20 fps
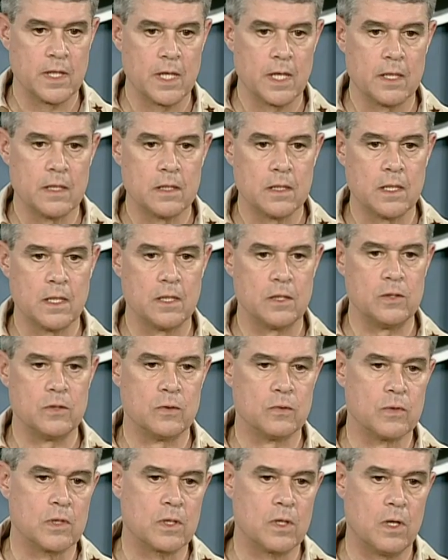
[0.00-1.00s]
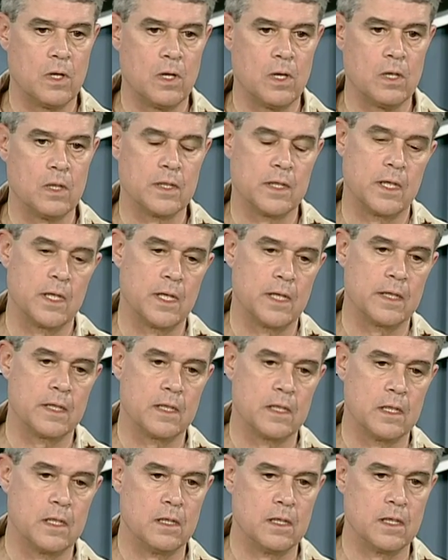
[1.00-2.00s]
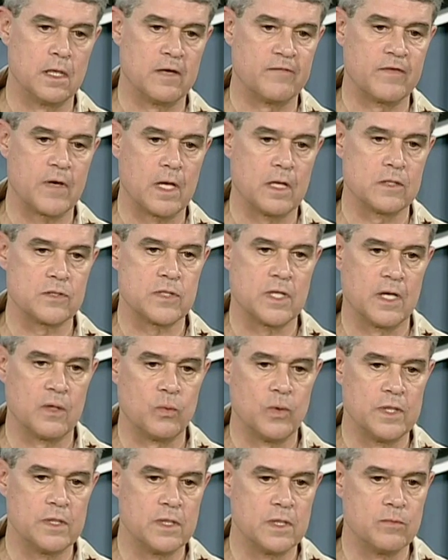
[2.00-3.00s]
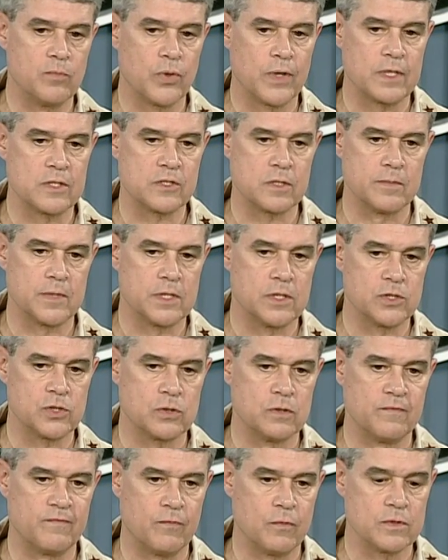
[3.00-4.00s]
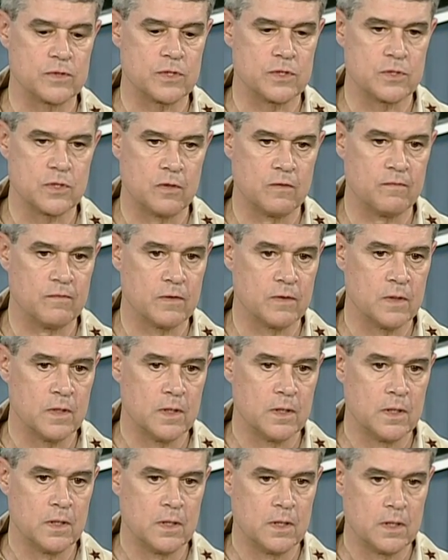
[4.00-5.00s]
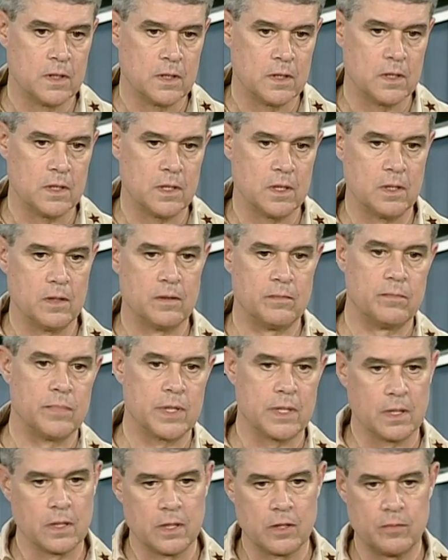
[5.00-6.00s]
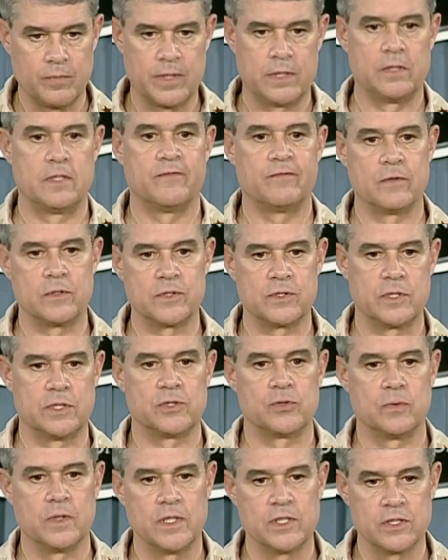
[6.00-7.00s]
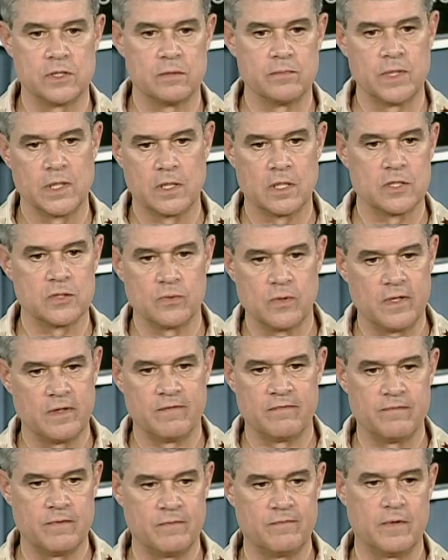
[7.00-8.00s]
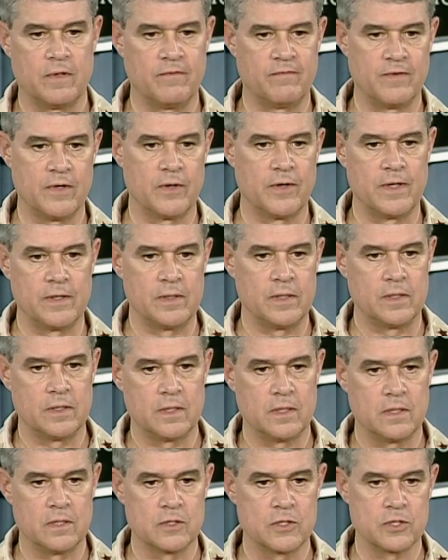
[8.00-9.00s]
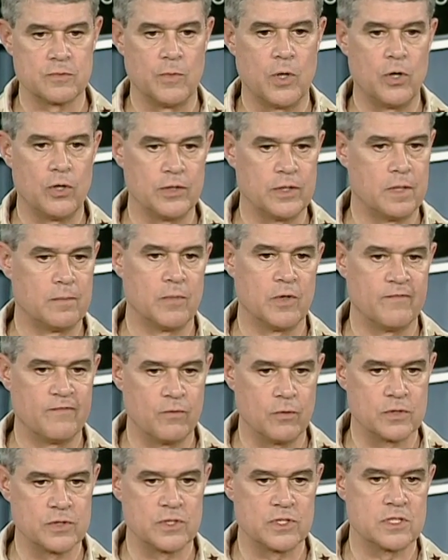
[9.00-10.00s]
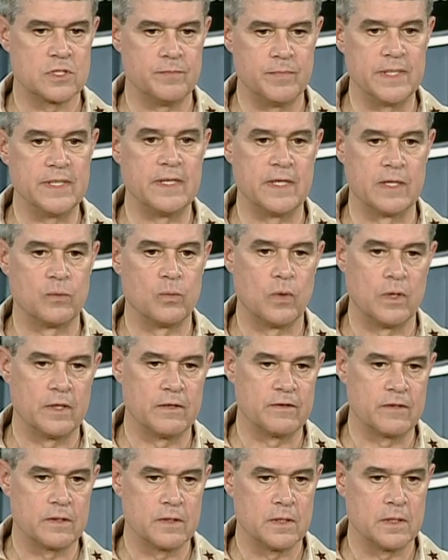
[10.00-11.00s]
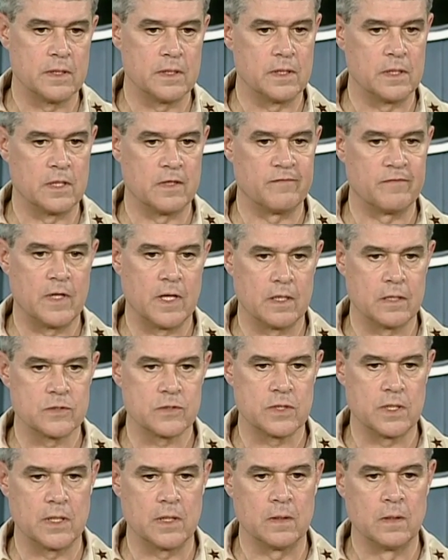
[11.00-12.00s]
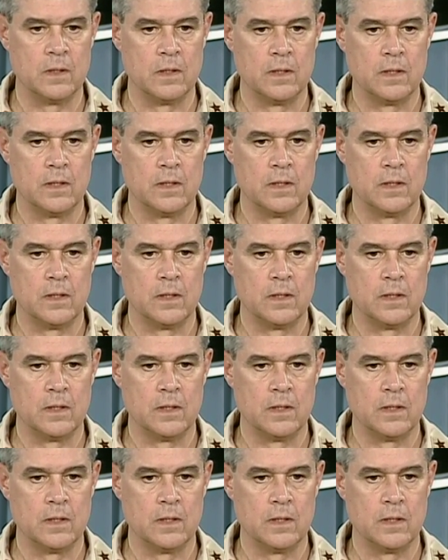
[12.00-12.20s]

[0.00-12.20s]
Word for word: And uh, you'll recall in, uh, in Afghanistan, we did bring some additional forces over, uh, but a little bit different situation because we have a, a very uh, small number of forces to begin with uh, in Afghanistan.